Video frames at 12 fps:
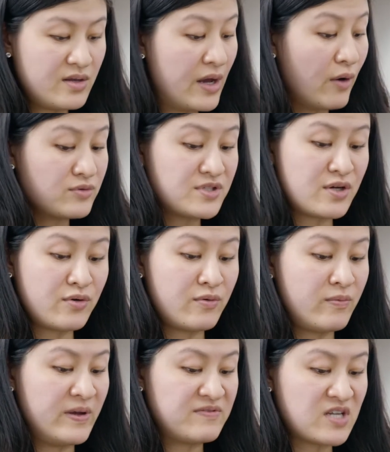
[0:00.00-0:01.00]
No,
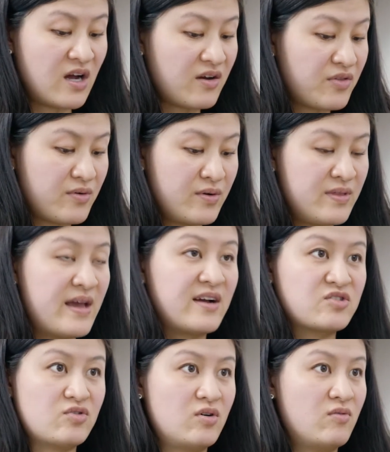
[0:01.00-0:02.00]
so we've talked through the
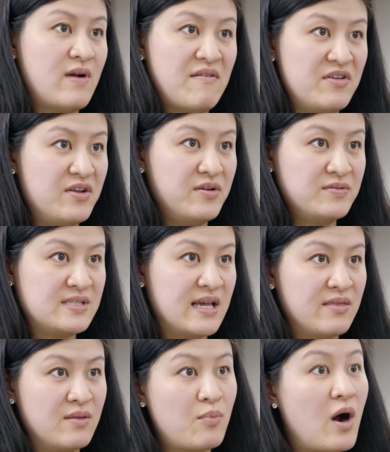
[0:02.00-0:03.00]
actual revenues
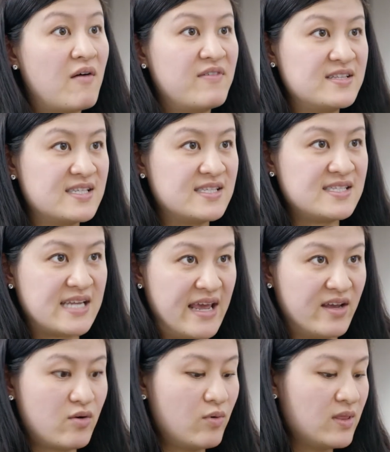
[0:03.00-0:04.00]
and the profits at
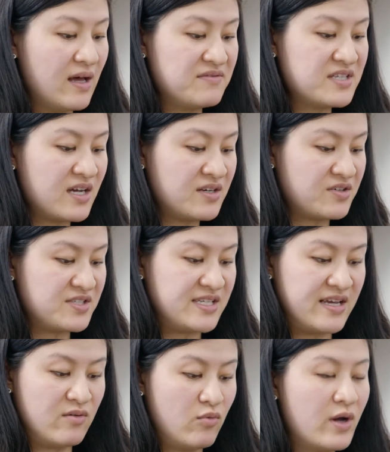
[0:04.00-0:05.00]
stake. Would love to
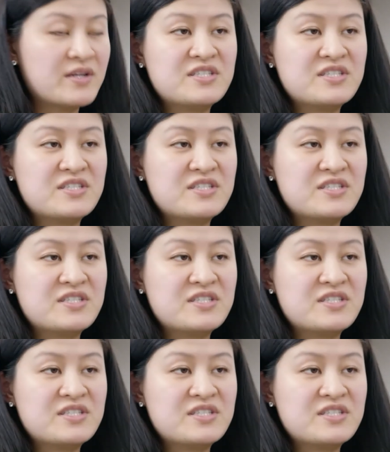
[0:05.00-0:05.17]
understand what